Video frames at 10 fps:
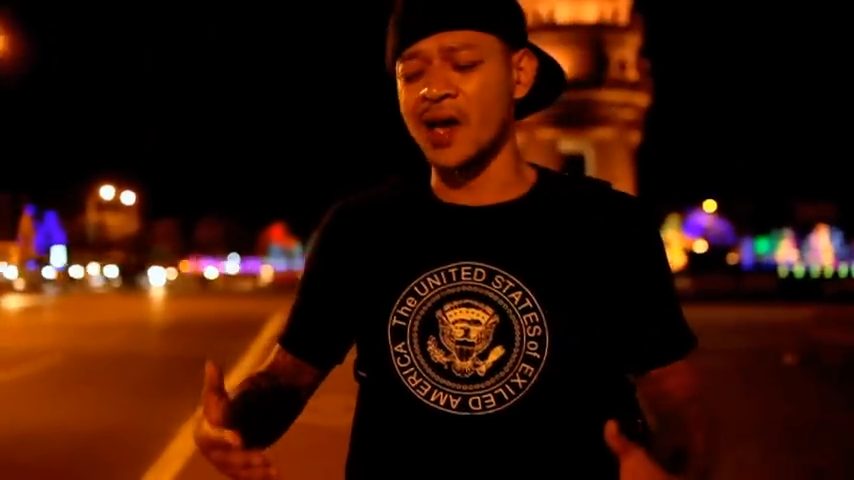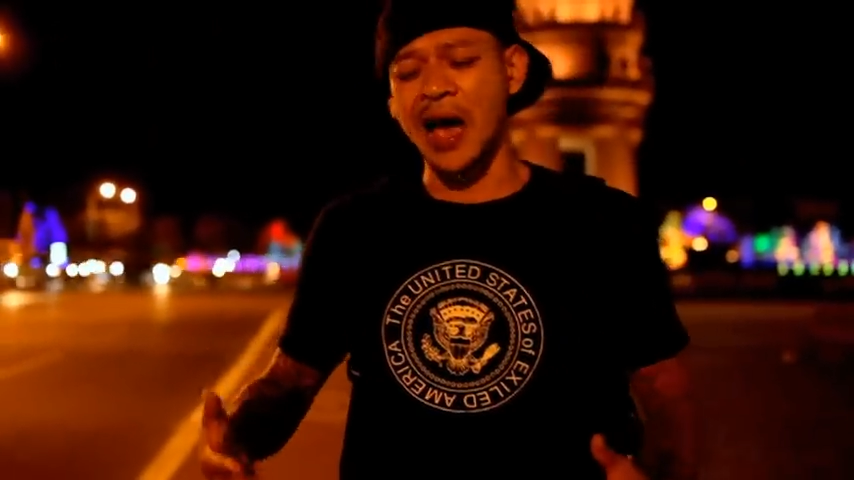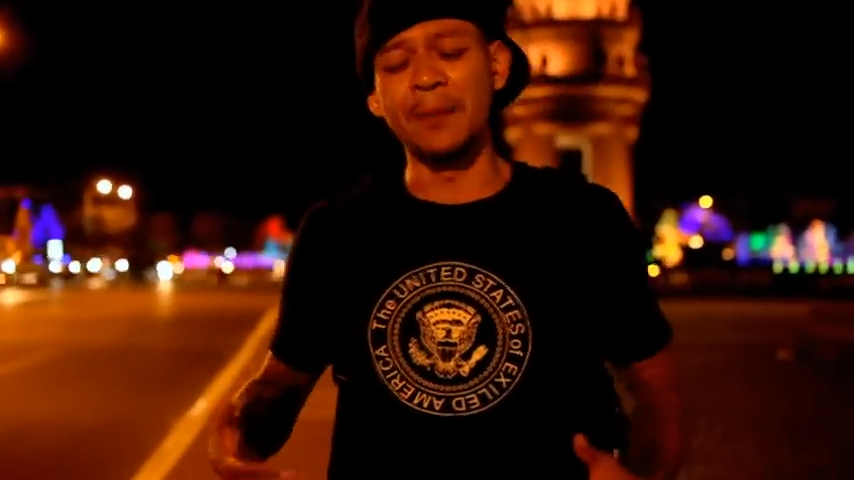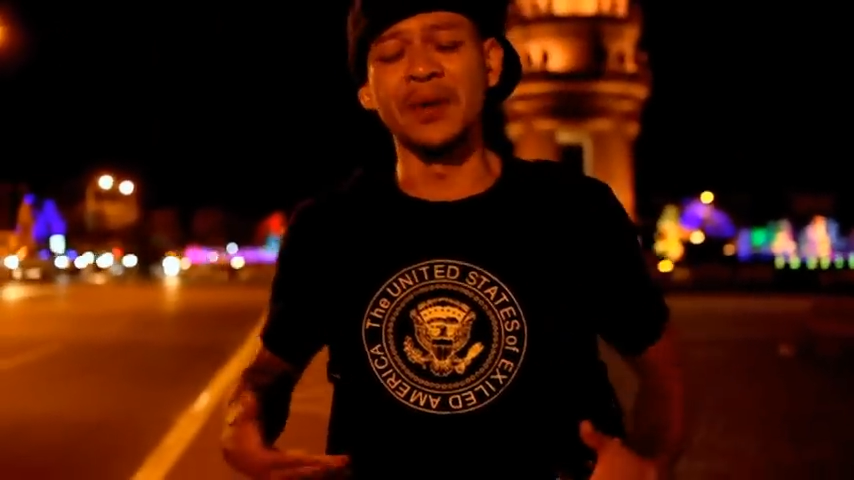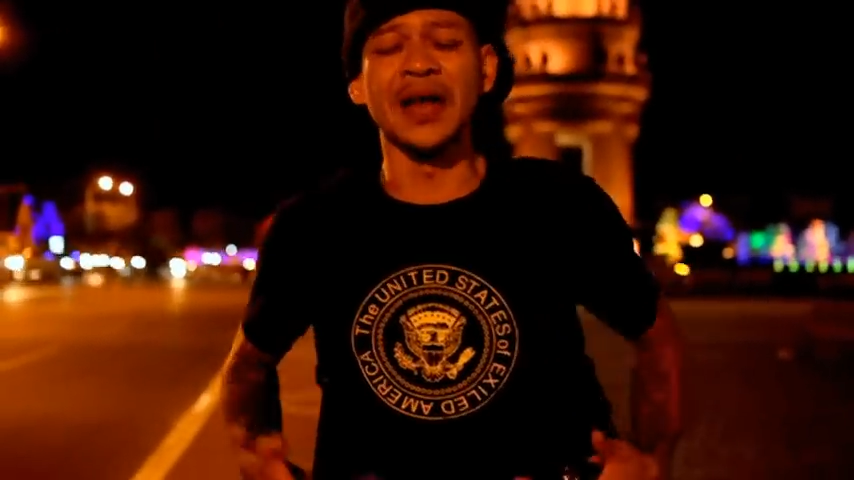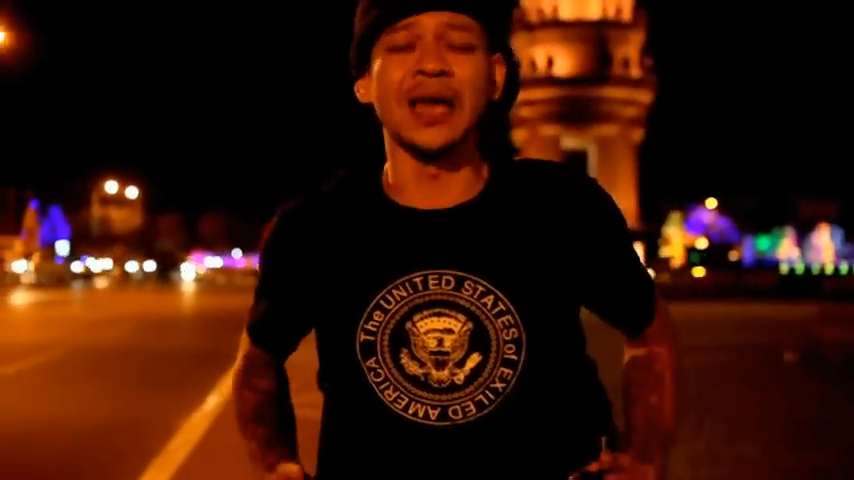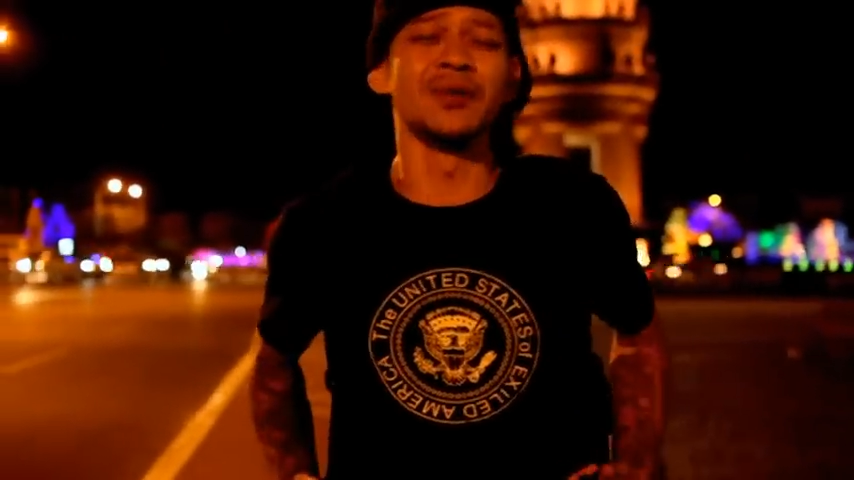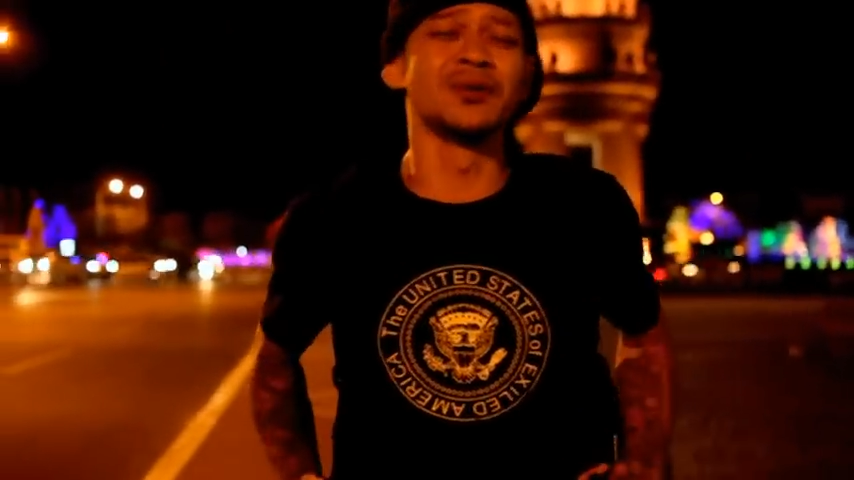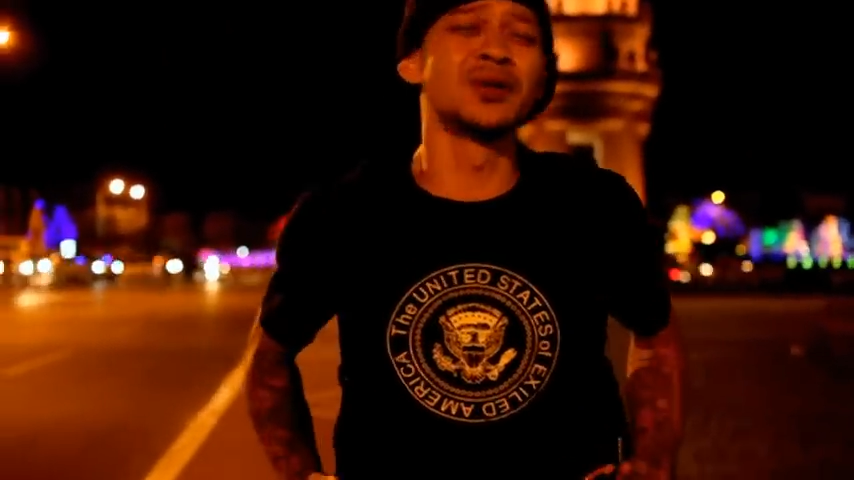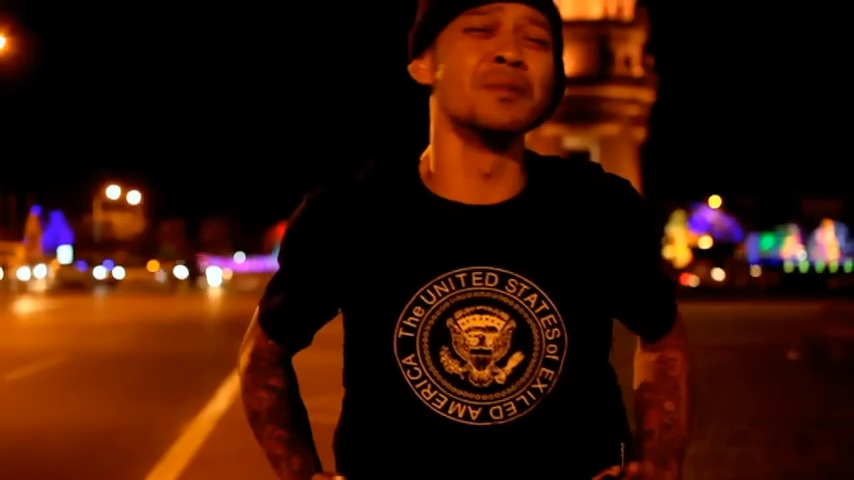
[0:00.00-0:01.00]
I've been
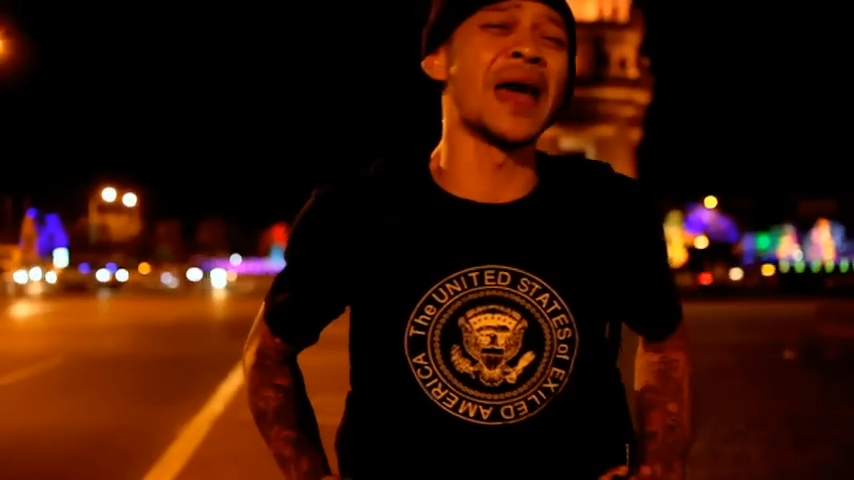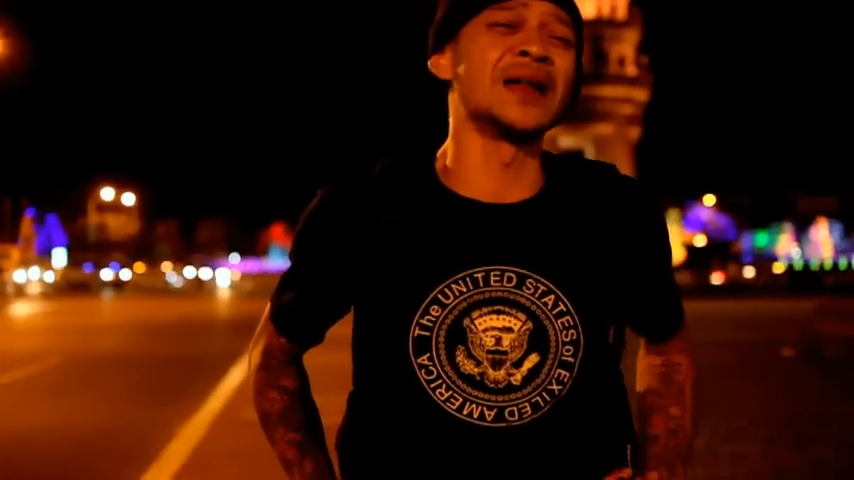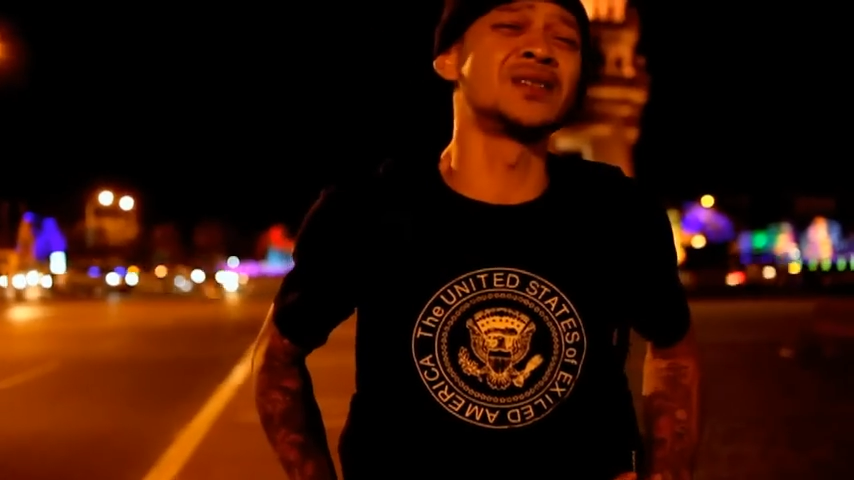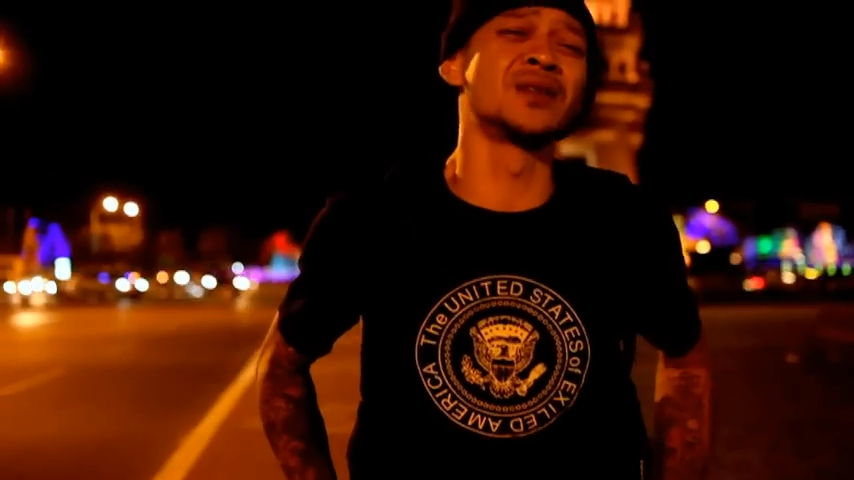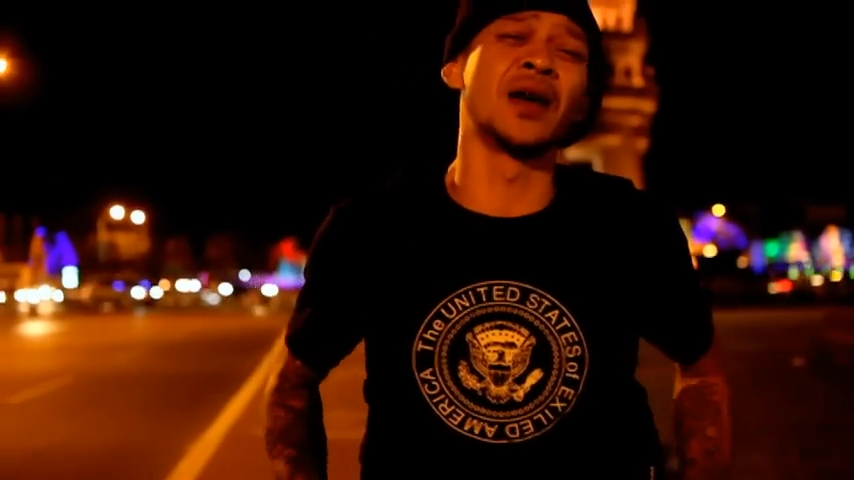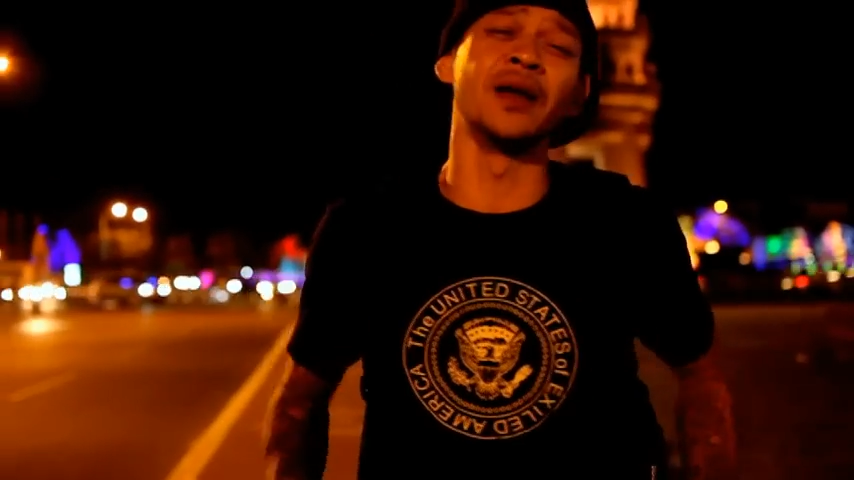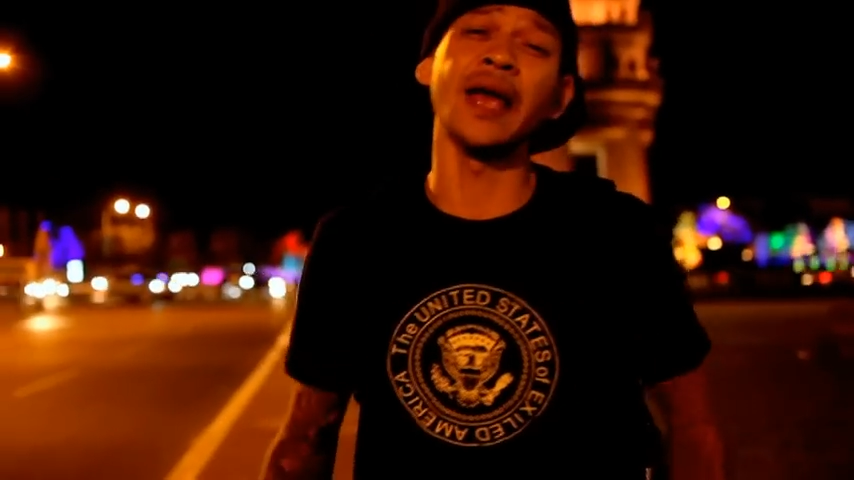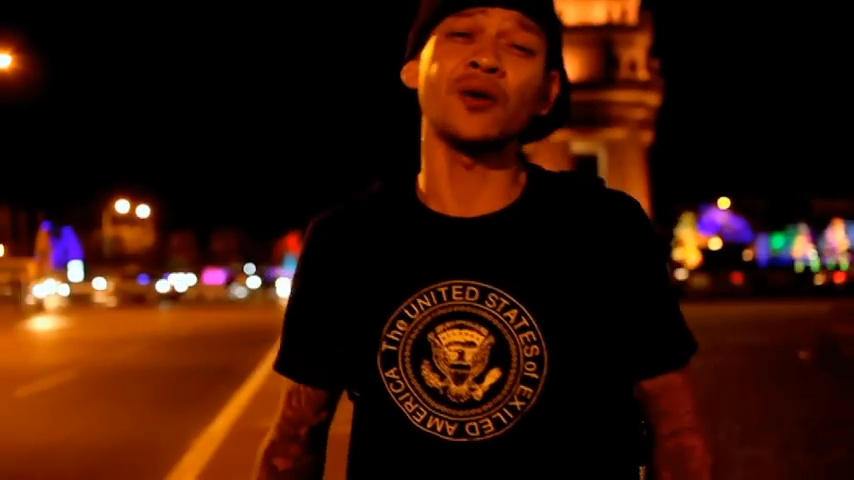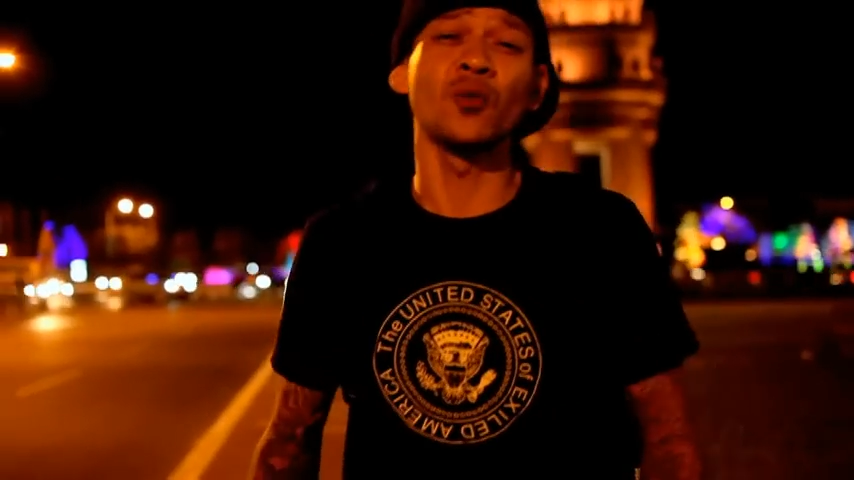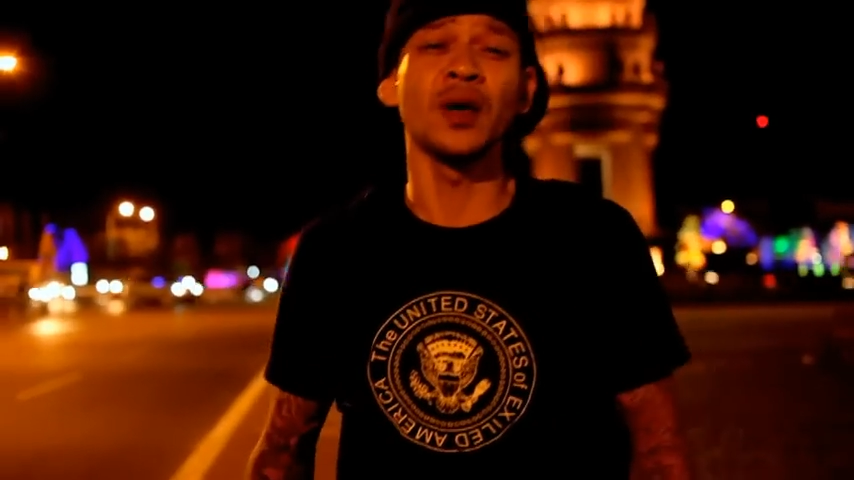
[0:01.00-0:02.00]
able to manage to
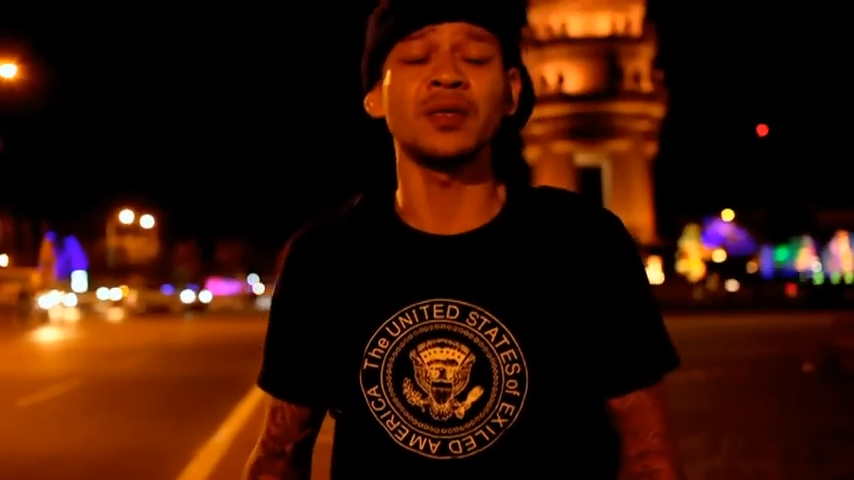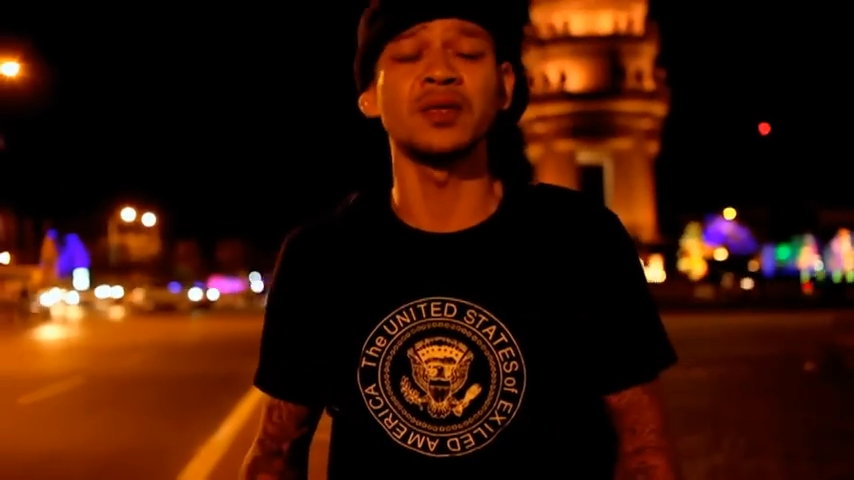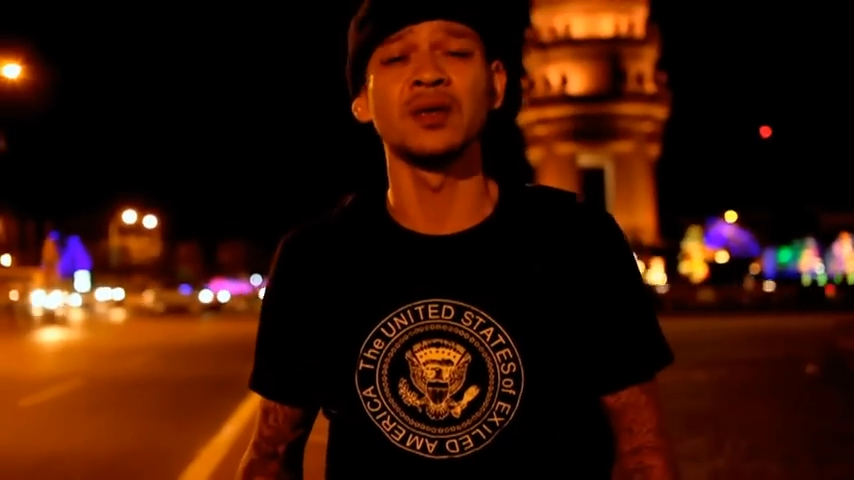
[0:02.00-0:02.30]
connect with.